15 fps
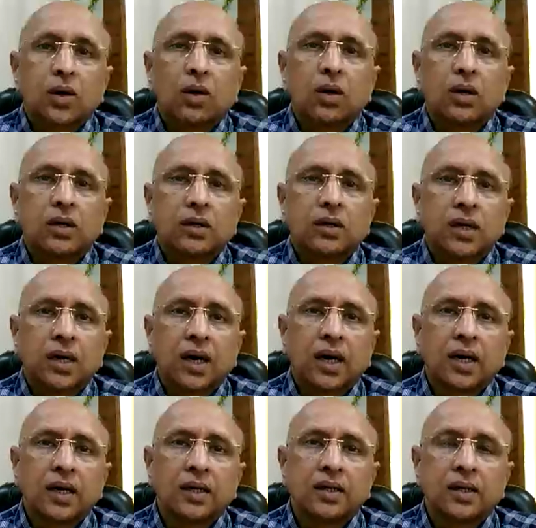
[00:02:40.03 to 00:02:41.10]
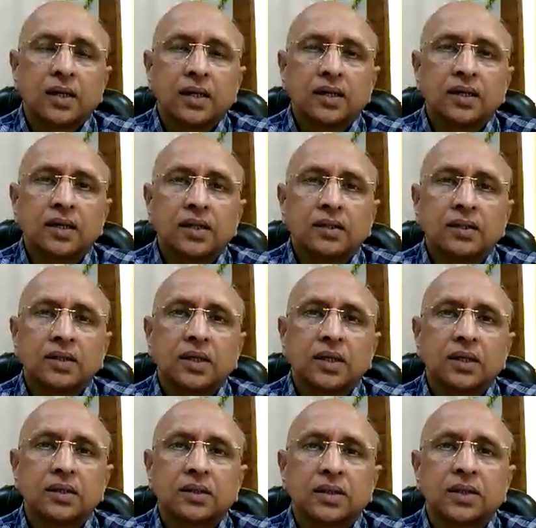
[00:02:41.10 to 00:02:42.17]
talk regarding religious
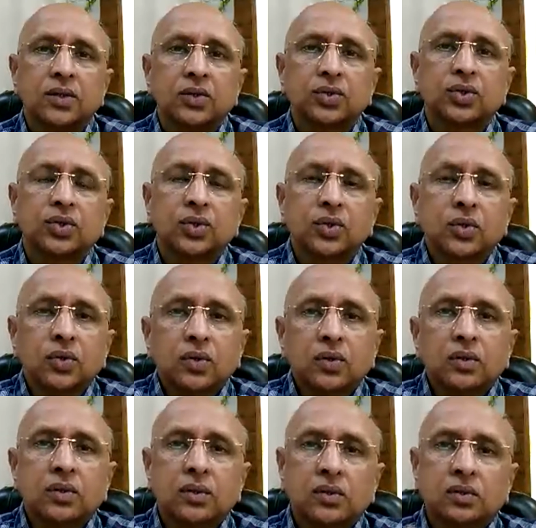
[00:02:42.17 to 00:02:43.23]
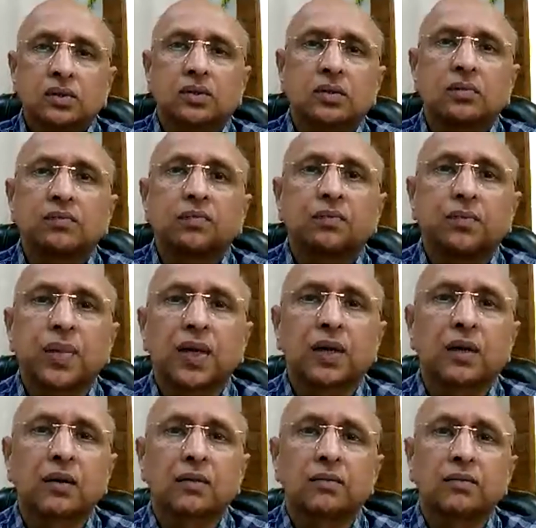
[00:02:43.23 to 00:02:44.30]
things, he used to
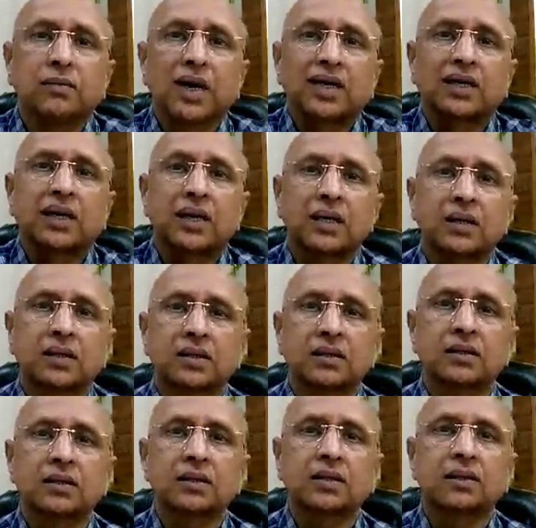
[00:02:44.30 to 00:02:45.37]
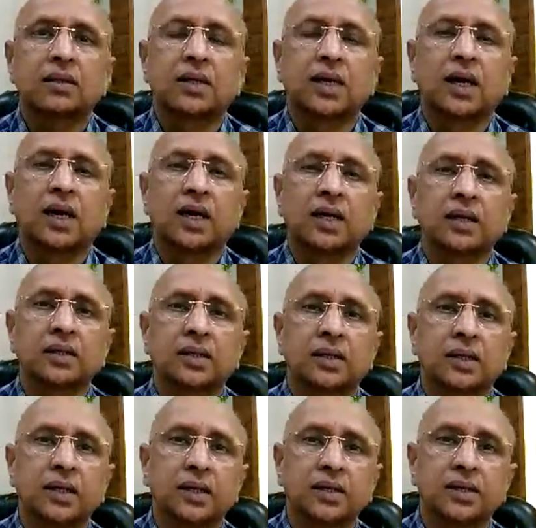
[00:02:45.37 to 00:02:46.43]
mutter regarding
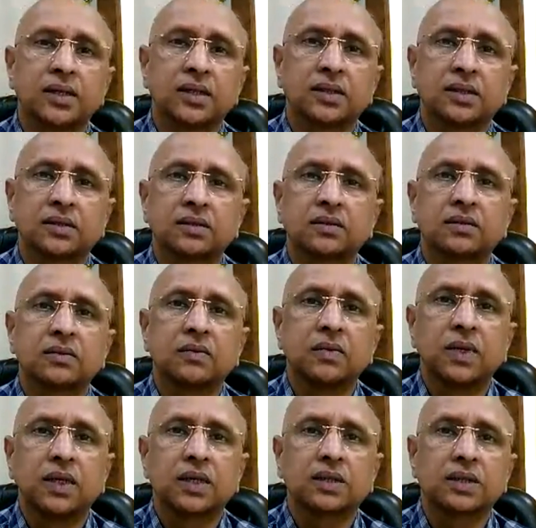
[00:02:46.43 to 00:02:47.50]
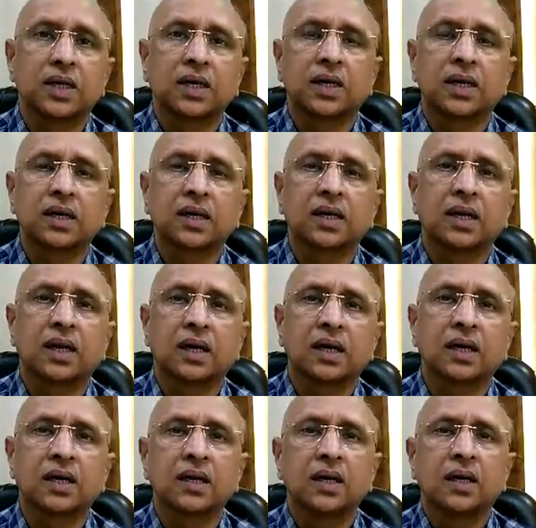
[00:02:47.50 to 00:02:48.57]
the religious words again and
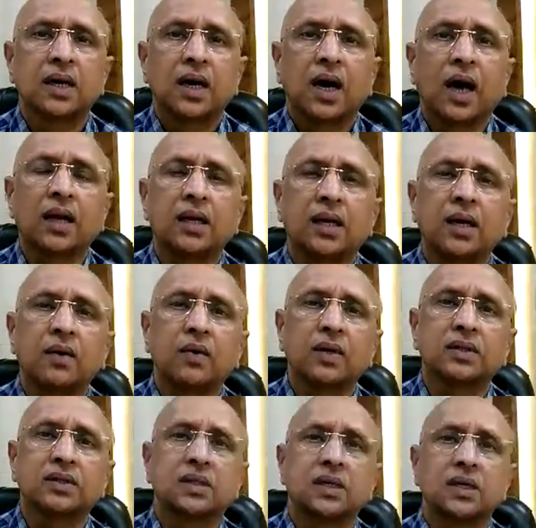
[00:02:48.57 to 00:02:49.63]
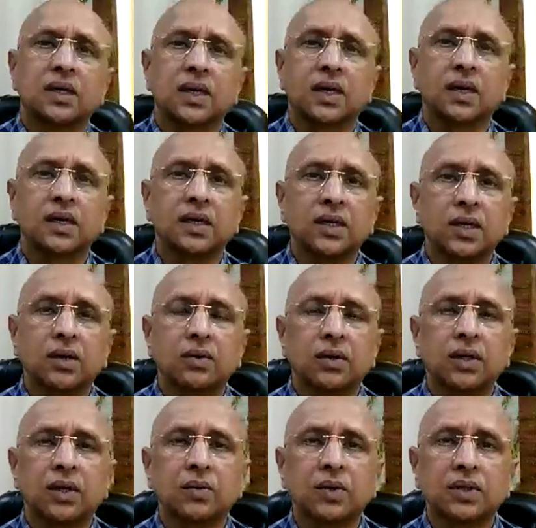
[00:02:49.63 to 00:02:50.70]
again, and he was there and he
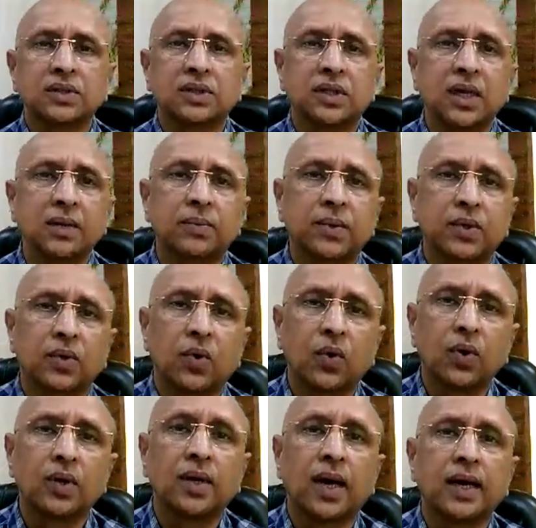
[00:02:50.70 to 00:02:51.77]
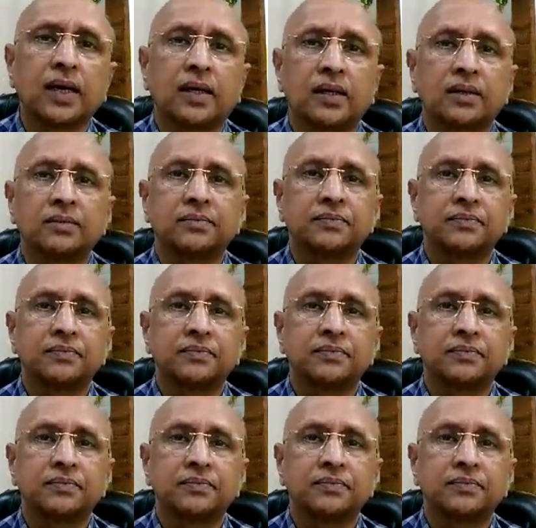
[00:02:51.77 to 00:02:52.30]
never slept whole night.